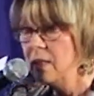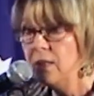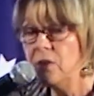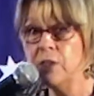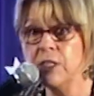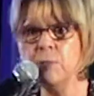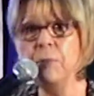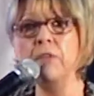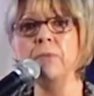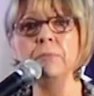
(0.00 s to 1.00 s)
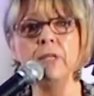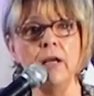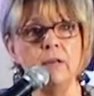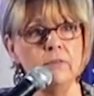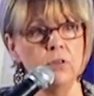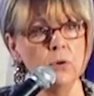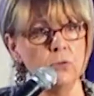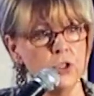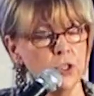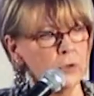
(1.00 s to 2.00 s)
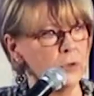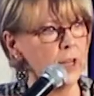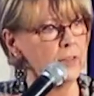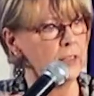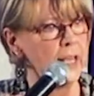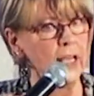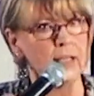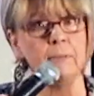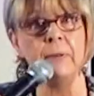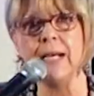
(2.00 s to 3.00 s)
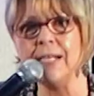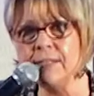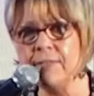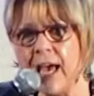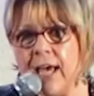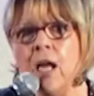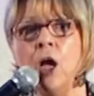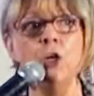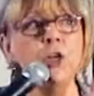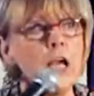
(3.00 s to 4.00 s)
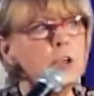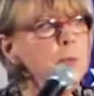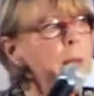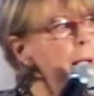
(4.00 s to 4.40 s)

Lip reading: You're going to spill the blood of your own children on the land. And because of that, you're not going to be